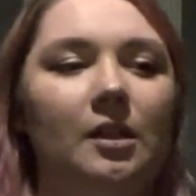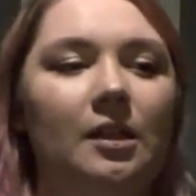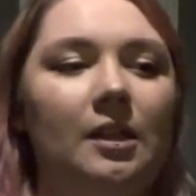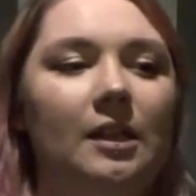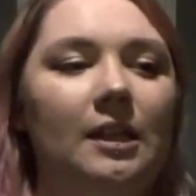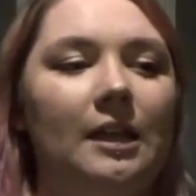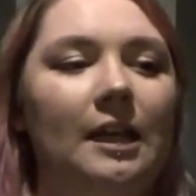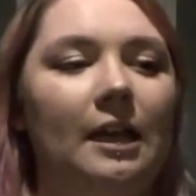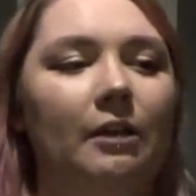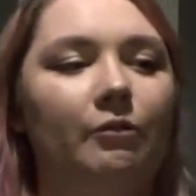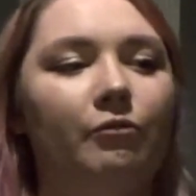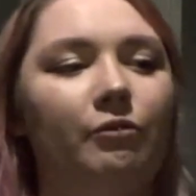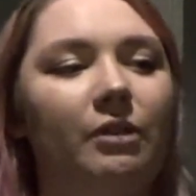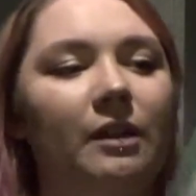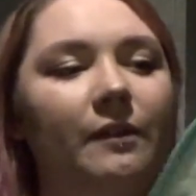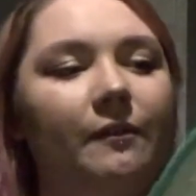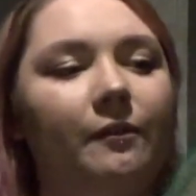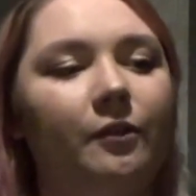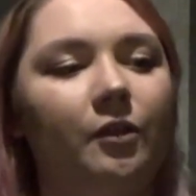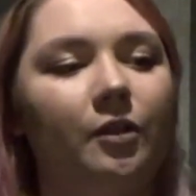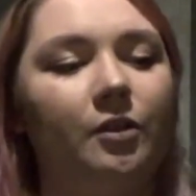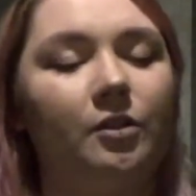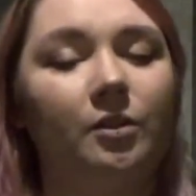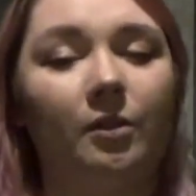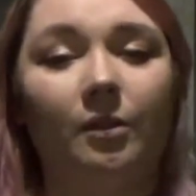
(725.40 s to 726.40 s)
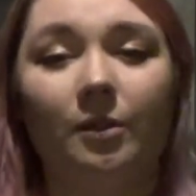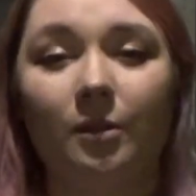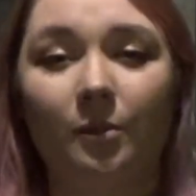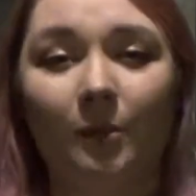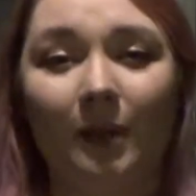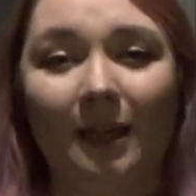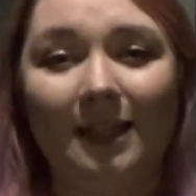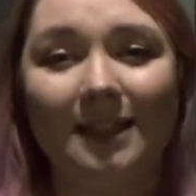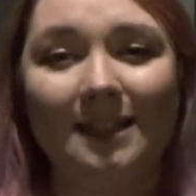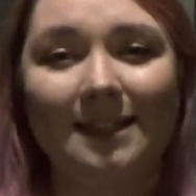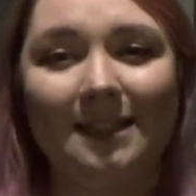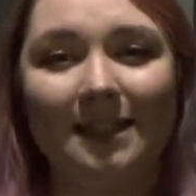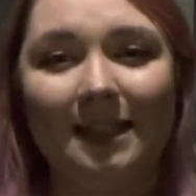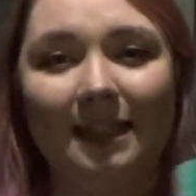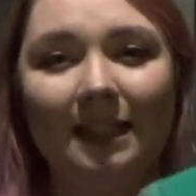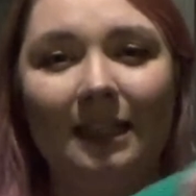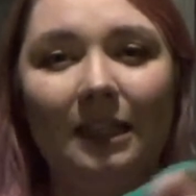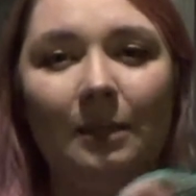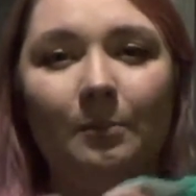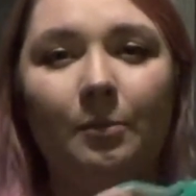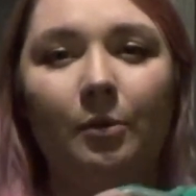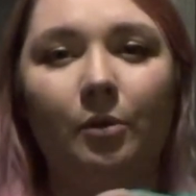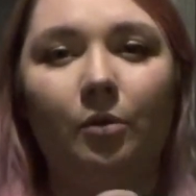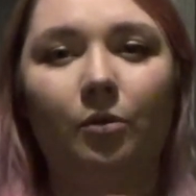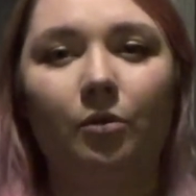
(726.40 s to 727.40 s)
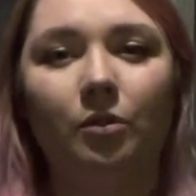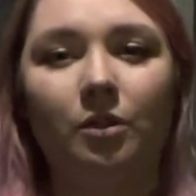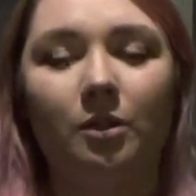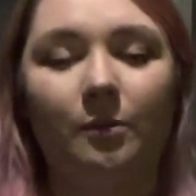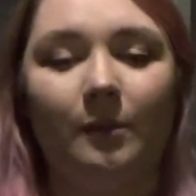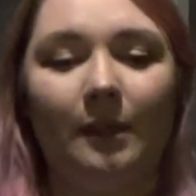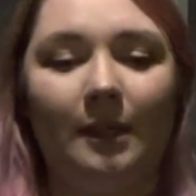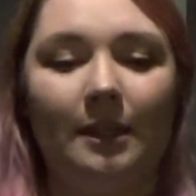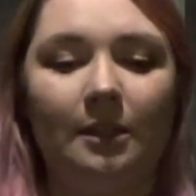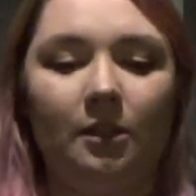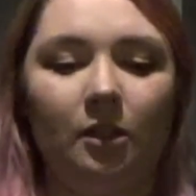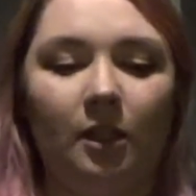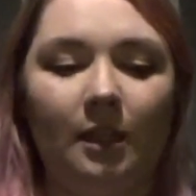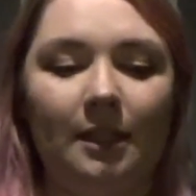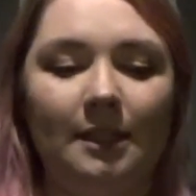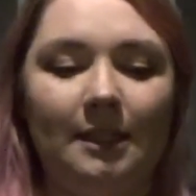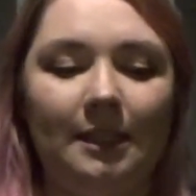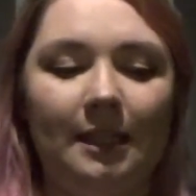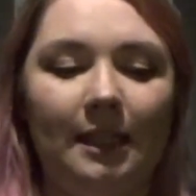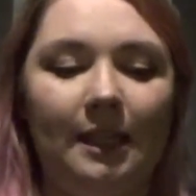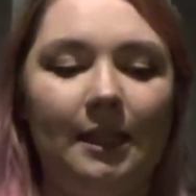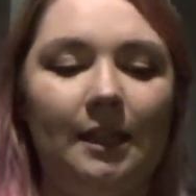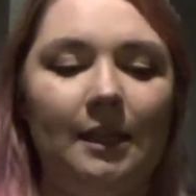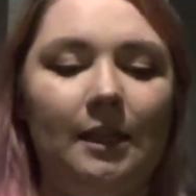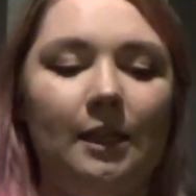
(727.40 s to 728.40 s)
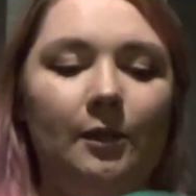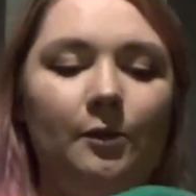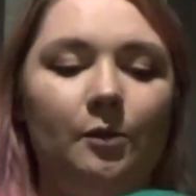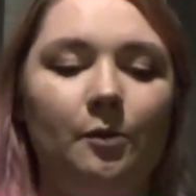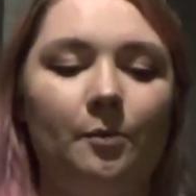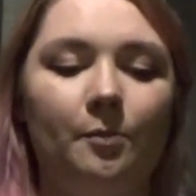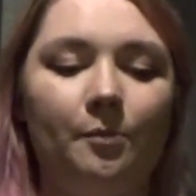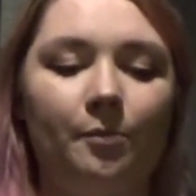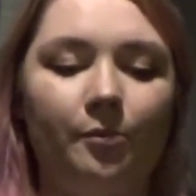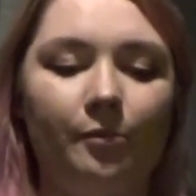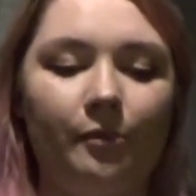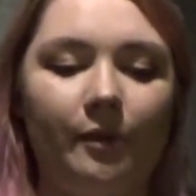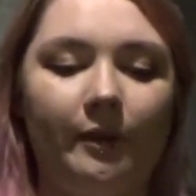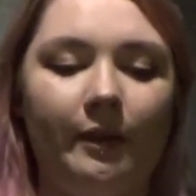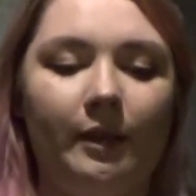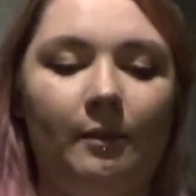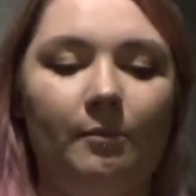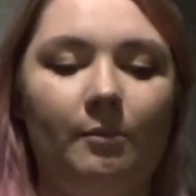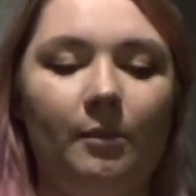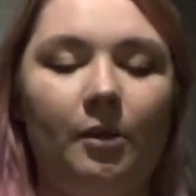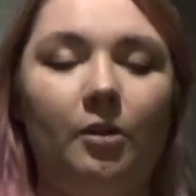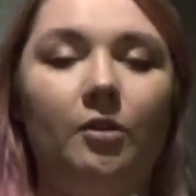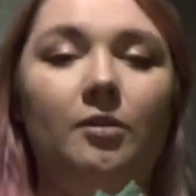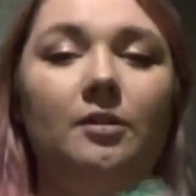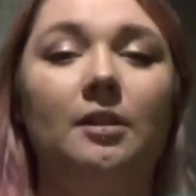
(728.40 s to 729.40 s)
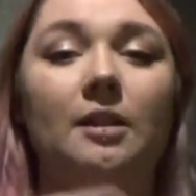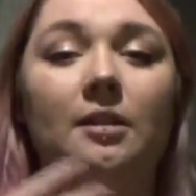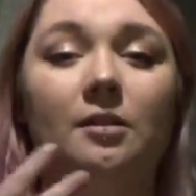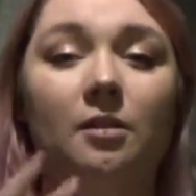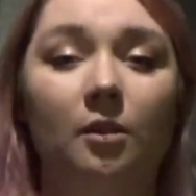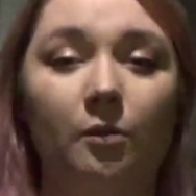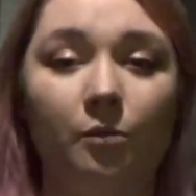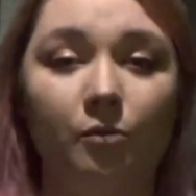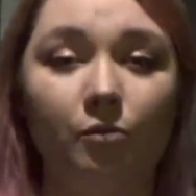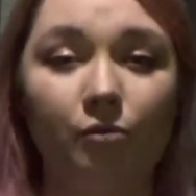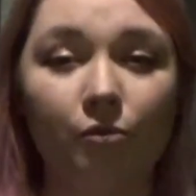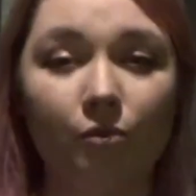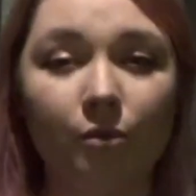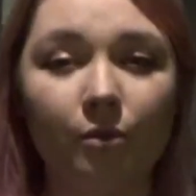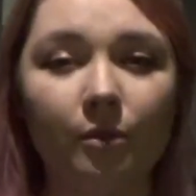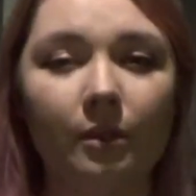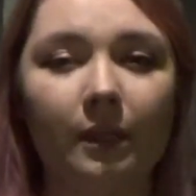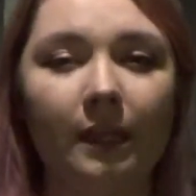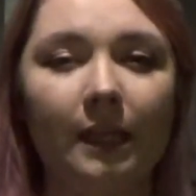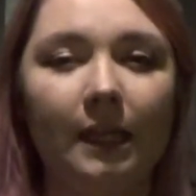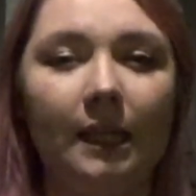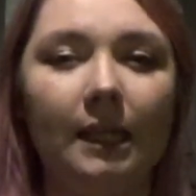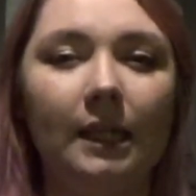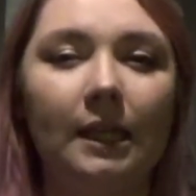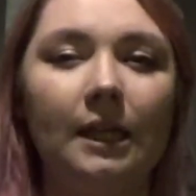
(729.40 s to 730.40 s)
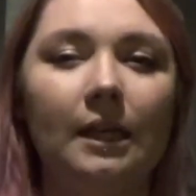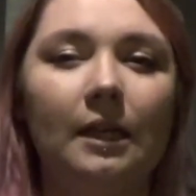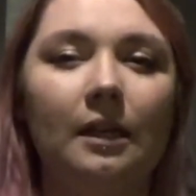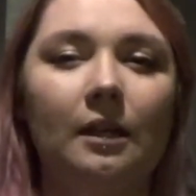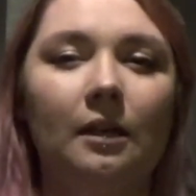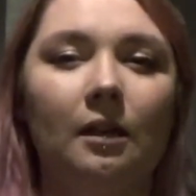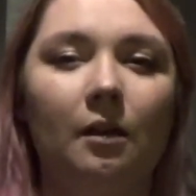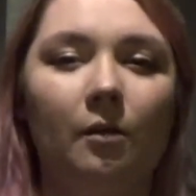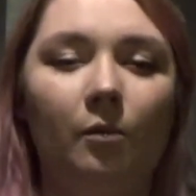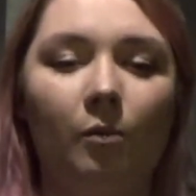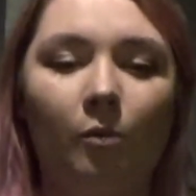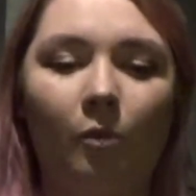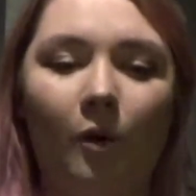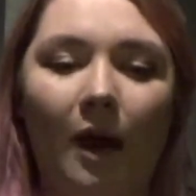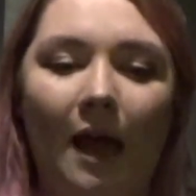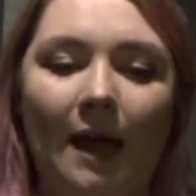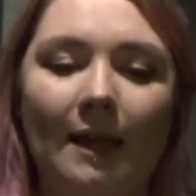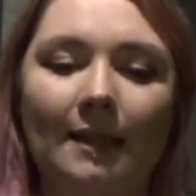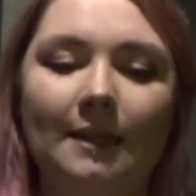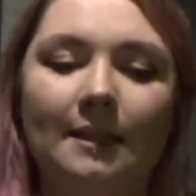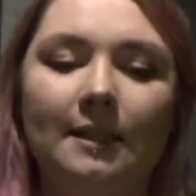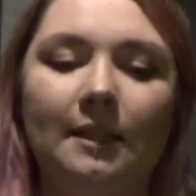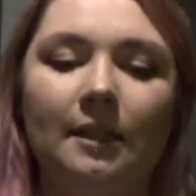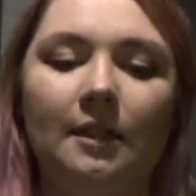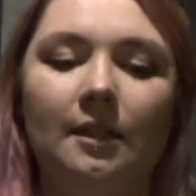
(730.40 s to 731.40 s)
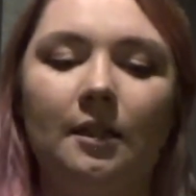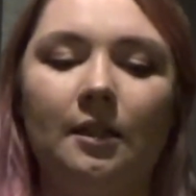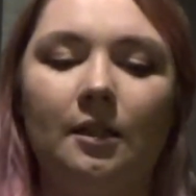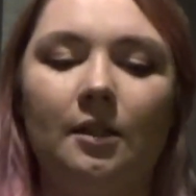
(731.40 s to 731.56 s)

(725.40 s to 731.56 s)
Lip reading: He had reflux, so he's quite sicky, but also when he started teething, these are brilliant because they're so drooly and wet.